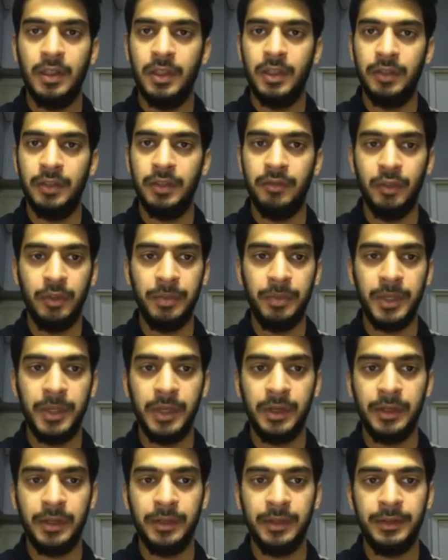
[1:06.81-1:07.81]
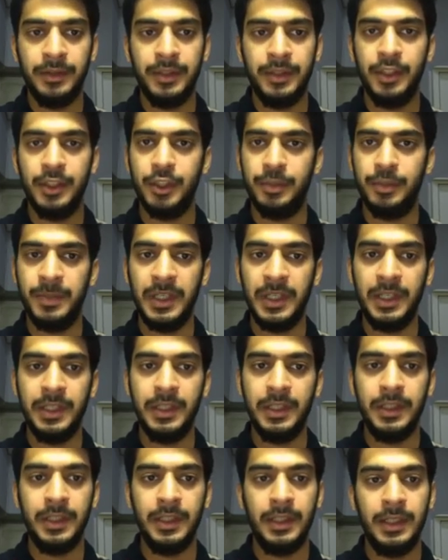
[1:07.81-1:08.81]
The verb here, spielen,
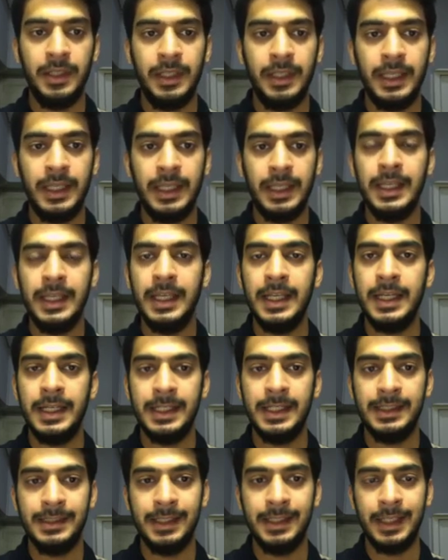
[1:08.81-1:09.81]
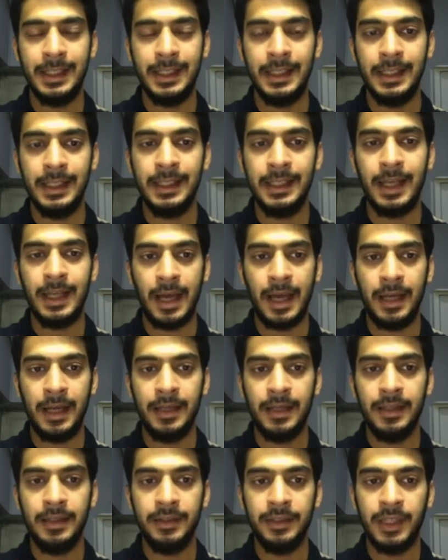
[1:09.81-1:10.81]
en is the ending and
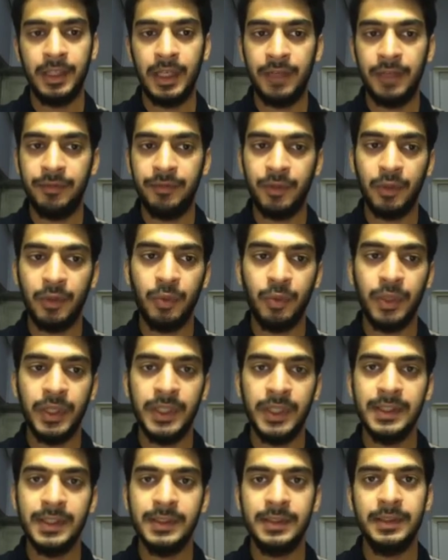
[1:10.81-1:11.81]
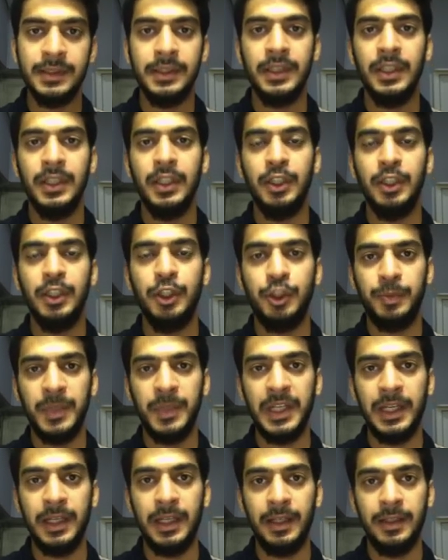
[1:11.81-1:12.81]
the left out word is
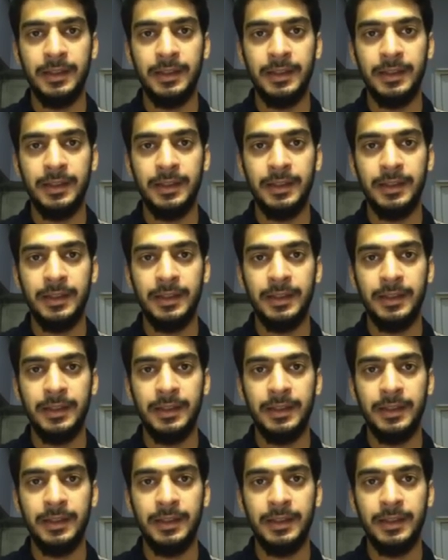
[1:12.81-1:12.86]
spiel,